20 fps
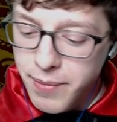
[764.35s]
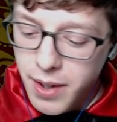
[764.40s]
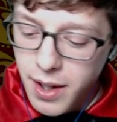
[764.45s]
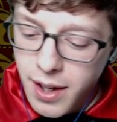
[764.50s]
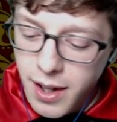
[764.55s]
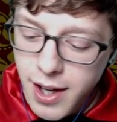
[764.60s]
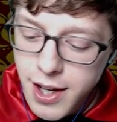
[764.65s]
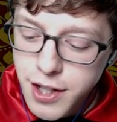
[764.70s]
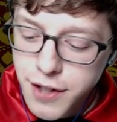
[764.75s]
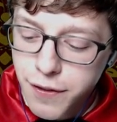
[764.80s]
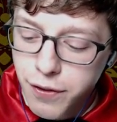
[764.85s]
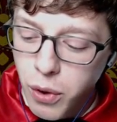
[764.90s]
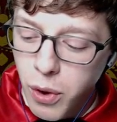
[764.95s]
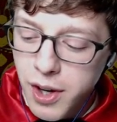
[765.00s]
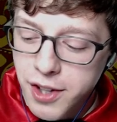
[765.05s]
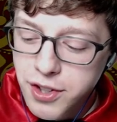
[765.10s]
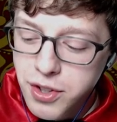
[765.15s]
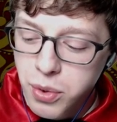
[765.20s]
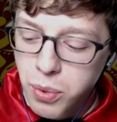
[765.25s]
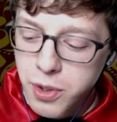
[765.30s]
His
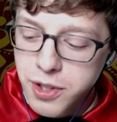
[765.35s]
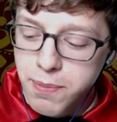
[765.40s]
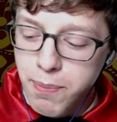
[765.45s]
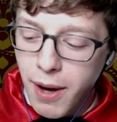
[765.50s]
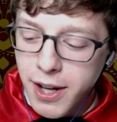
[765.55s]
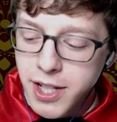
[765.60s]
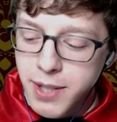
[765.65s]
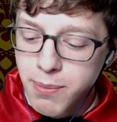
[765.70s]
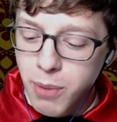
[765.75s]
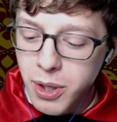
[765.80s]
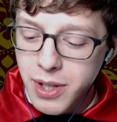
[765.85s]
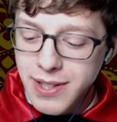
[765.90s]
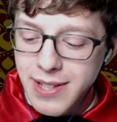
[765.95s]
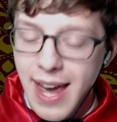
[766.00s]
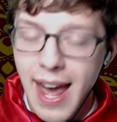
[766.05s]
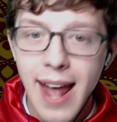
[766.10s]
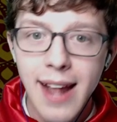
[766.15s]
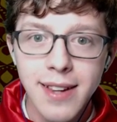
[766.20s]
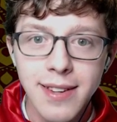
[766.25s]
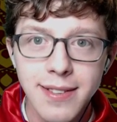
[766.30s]
voice was much more
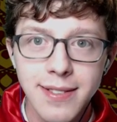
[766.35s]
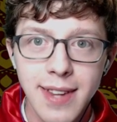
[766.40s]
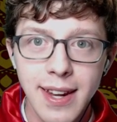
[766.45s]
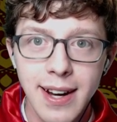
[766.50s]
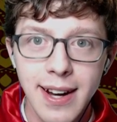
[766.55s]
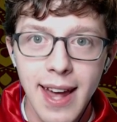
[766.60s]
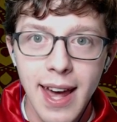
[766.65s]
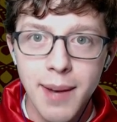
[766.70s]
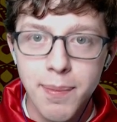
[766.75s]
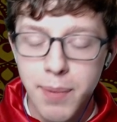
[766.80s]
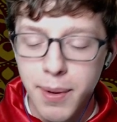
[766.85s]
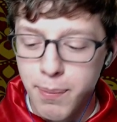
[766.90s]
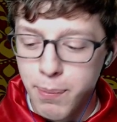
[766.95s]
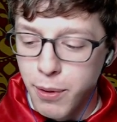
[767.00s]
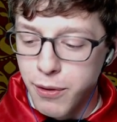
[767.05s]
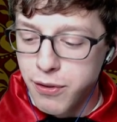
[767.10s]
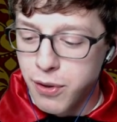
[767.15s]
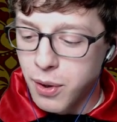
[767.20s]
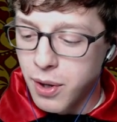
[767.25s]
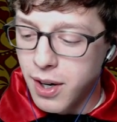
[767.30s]
tense than it had been
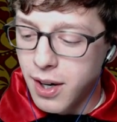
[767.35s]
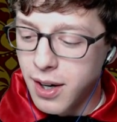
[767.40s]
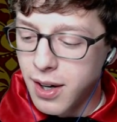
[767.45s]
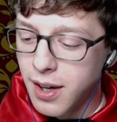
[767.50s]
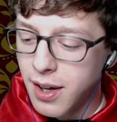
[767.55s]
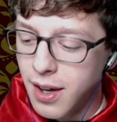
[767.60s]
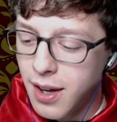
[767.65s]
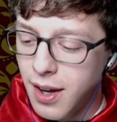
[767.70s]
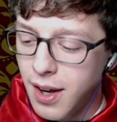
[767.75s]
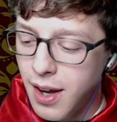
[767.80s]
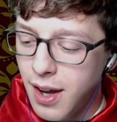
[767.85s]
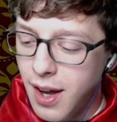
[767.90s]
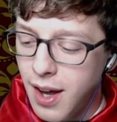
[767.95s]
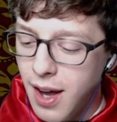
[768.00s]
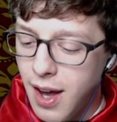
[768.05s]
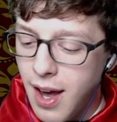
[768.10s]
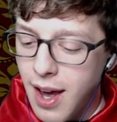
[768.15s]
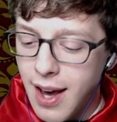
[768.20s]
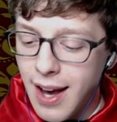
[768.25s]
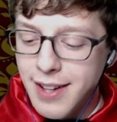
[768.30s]
before.
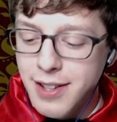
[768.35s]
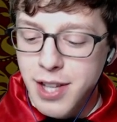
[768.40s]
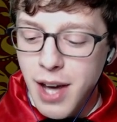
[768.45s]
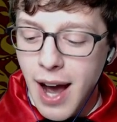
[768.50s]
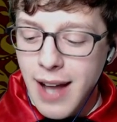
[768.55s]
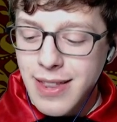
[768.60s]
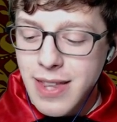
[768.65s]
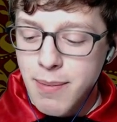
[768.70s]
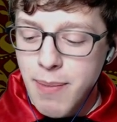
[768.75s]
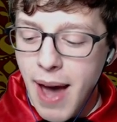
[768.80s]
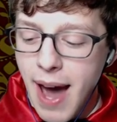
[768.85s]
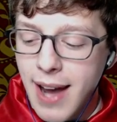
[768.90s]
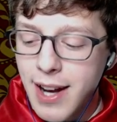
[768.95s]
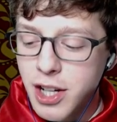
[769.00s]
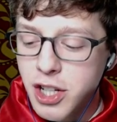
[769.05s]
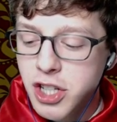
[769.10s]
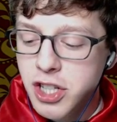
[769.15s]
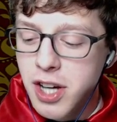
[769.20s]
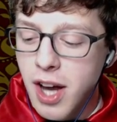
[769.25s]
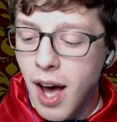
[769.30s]
I taught them how to
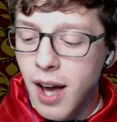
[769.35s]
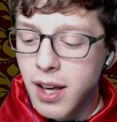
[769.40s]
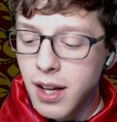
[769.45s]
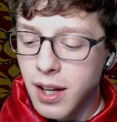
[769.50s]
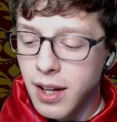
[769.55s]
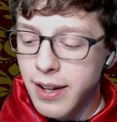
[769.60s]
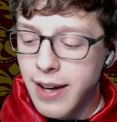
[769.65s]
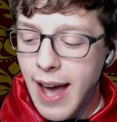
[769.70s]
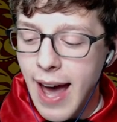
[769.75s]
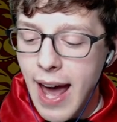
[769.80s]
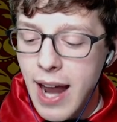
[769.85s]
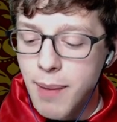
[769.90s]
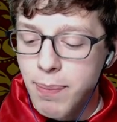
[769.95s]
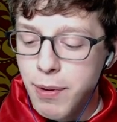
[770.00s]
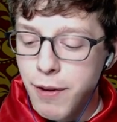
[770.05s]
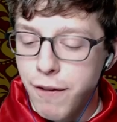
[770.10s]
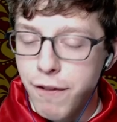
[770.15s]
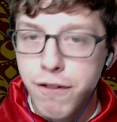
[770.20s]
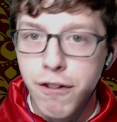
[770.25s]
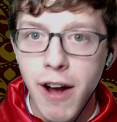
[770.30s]
juggle and how to be
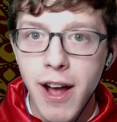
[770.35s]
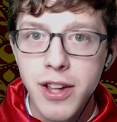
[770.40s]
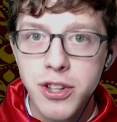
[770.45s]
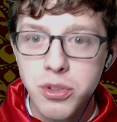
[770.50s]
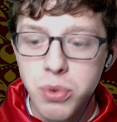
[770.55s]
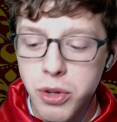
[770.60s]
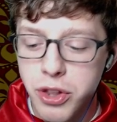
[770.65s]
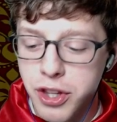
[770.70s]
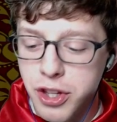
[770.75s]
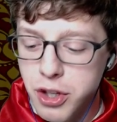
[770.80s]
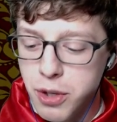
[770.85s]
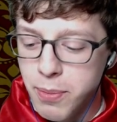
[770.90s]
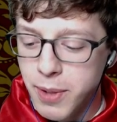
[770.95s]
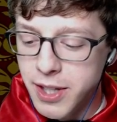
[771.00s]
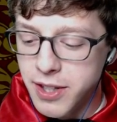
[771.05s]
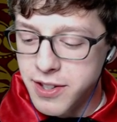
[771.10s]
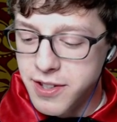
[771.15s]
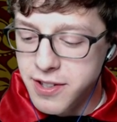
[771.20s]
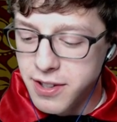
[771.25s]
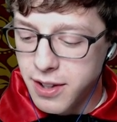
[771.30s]
friends with
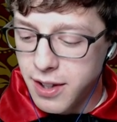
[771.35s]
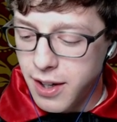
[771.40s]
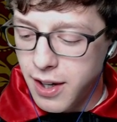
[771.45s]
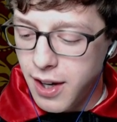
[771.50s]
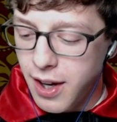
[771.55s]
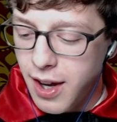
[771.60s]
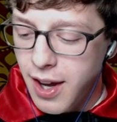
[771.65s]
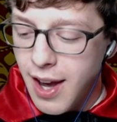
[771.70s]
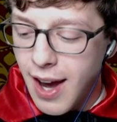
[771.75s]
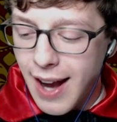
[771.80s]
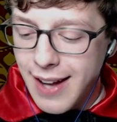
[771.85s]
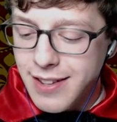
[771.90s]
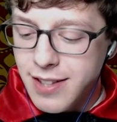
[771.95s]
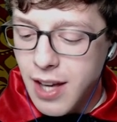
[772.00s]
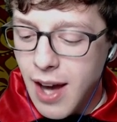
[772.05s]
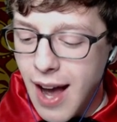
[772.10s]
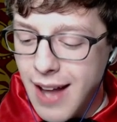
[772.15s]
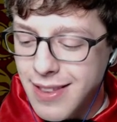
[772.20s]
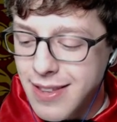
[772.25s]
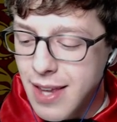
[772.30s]
humans. I
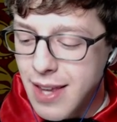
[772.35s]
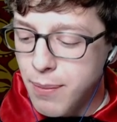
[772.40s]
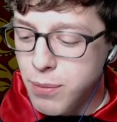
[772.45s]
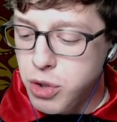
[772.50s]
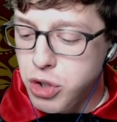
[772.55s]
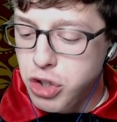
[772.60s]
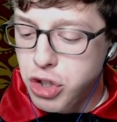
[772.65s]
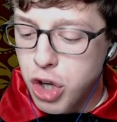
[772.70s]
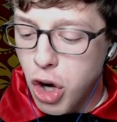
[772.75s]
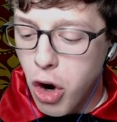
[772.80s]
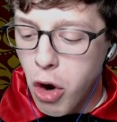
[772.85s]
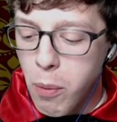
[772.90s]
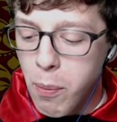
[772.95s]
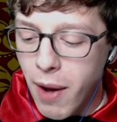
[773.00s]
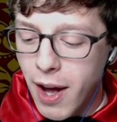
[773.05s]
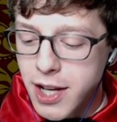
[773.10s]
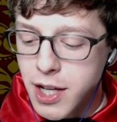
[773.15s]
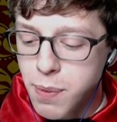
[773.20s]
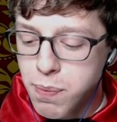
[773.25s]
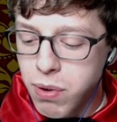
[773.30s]
taught them so
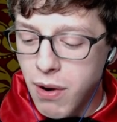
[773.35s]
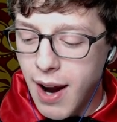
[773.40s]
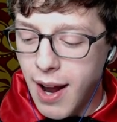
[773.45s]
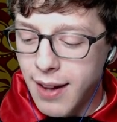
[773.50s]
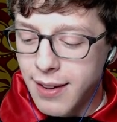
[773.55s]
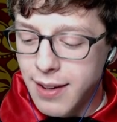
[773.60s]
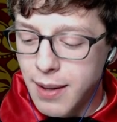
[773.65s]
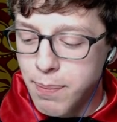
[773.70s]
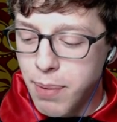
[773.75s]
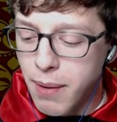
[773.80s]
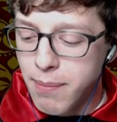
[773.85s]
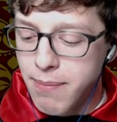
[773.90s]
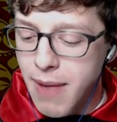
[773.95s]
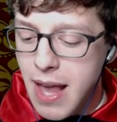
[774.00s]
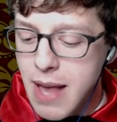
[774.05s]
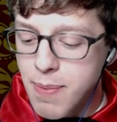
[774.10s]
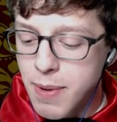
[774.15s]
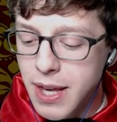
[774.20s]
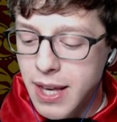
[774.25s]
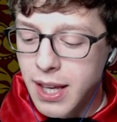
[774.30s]
much, Brandon, but
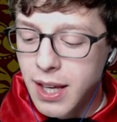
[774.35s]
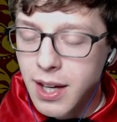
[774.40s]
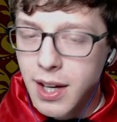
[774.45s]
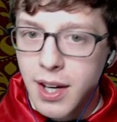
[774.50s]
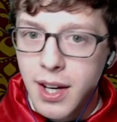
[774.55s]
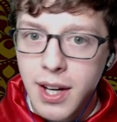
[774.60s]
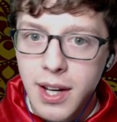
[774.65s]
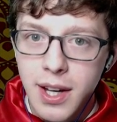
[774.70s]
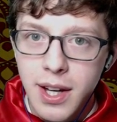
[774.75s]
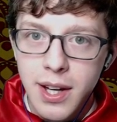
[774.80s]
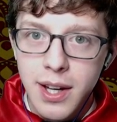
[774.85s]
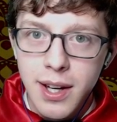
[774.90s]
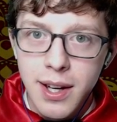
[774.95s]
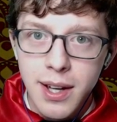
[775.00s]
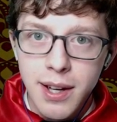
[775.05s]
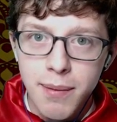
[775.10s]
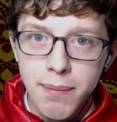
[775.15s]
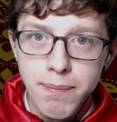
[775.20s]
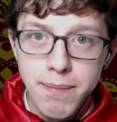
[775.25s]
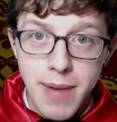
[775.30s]
maybe
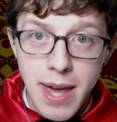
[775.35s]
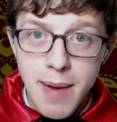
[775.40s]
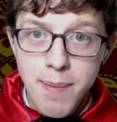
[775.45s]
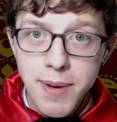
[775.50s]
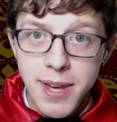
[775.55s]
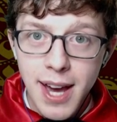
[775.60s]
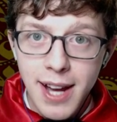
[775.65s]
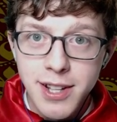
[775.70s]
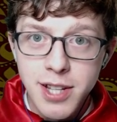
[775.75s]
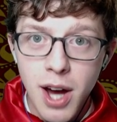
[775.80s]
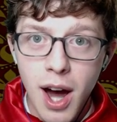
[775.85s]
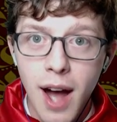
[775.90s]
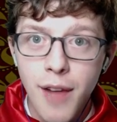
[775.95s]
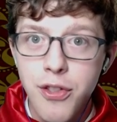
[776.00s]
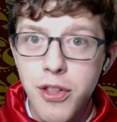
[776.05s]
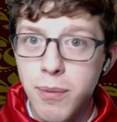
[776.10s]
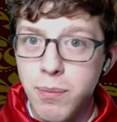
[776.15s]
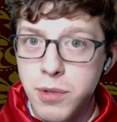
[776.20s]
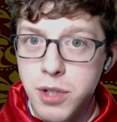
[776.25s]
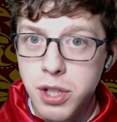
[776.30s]
I taught
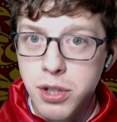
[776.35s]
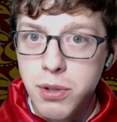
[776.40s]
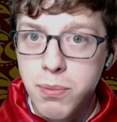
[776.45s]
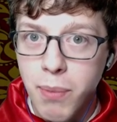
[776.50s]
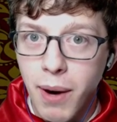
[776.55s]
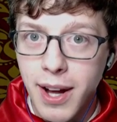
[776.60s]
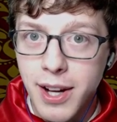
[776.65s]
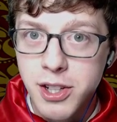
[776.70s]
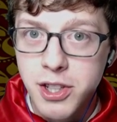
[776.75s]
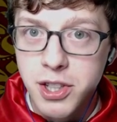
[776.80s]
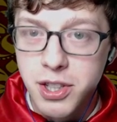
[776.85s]
them too much.